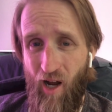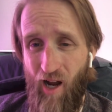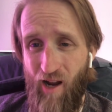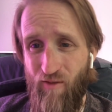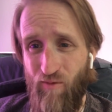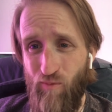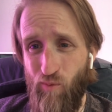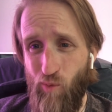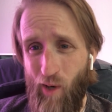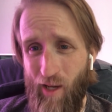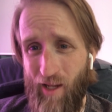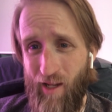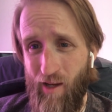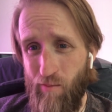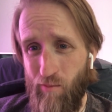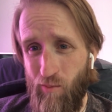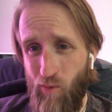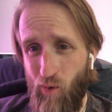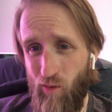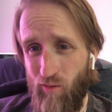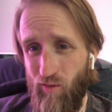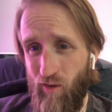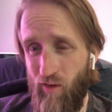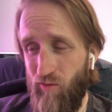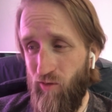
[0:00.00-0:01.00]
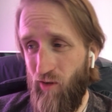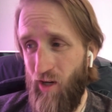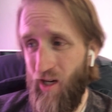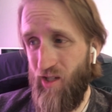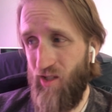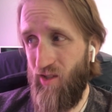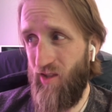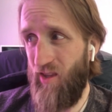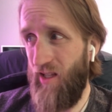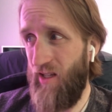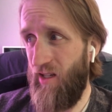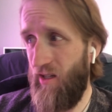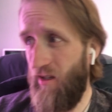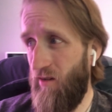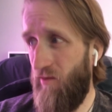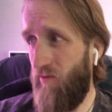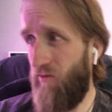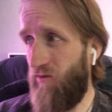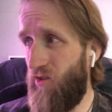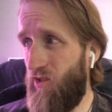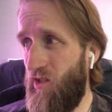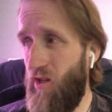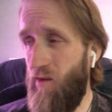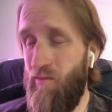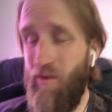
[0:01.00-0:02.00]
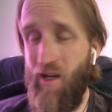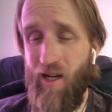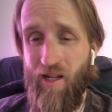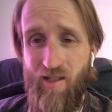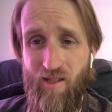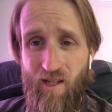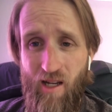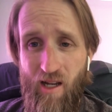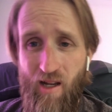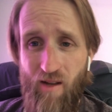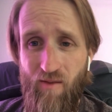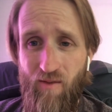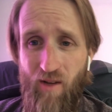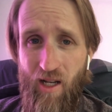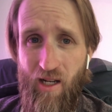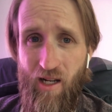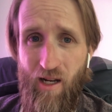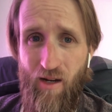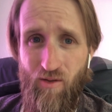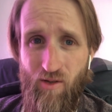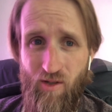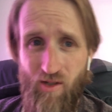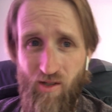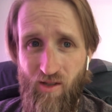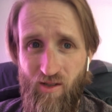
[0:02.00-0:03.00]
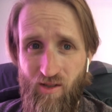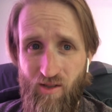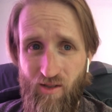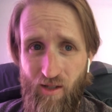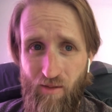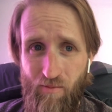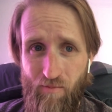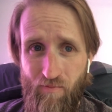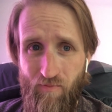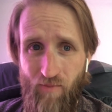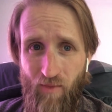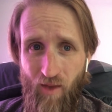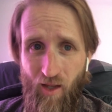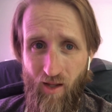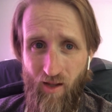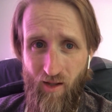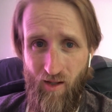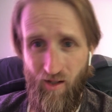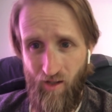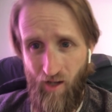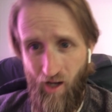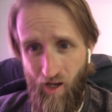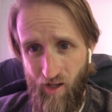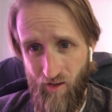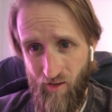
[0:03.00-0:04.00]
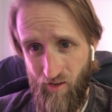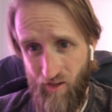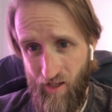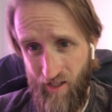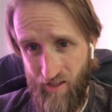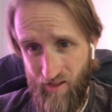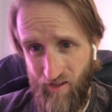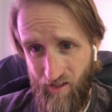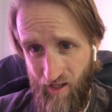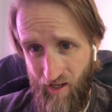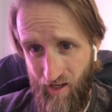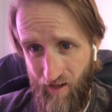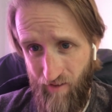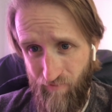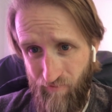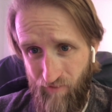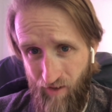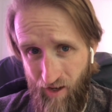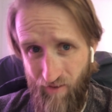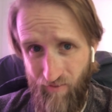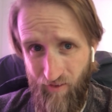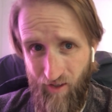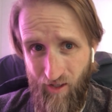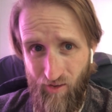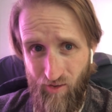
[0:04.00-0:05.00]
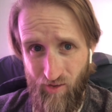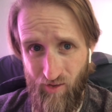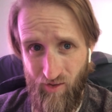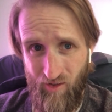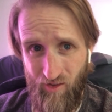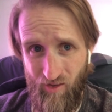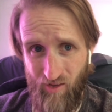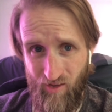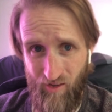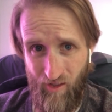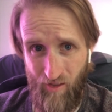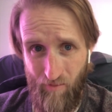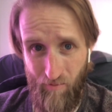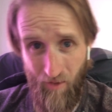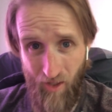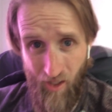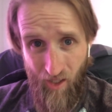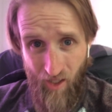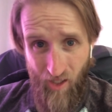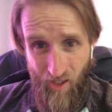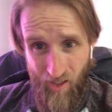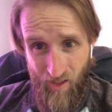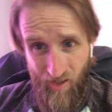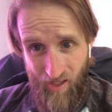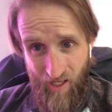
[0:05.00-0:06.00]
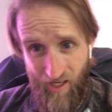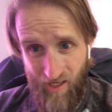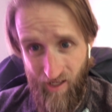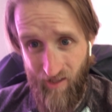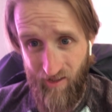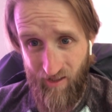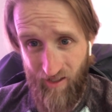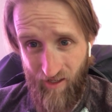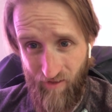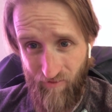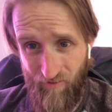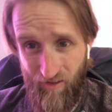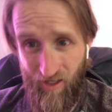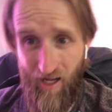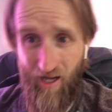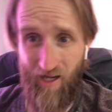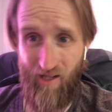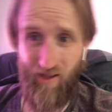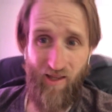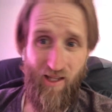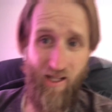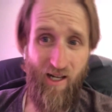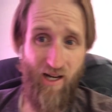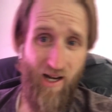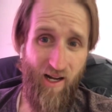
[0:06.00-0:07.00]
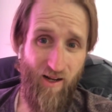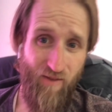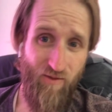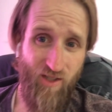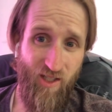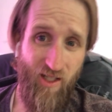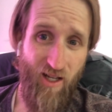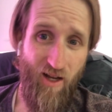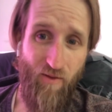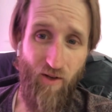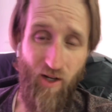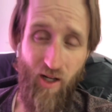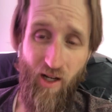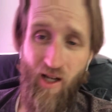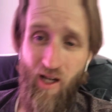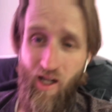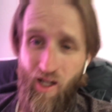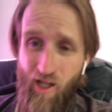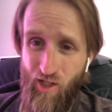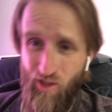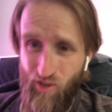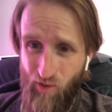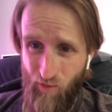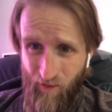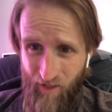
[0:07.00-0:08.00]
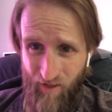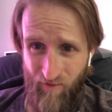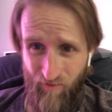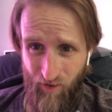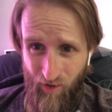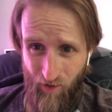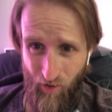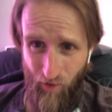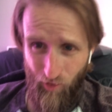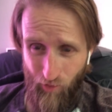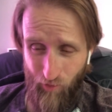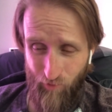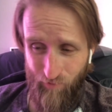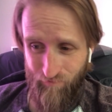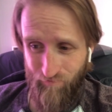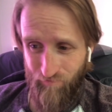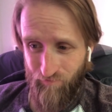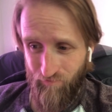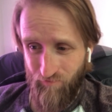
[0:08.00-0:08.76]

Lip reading: I wake up more refreshed than if some nights I have 8 hours of sleep. Other nights I have 5 hours of sleep. Then I'll have 9, then I have 7. So even though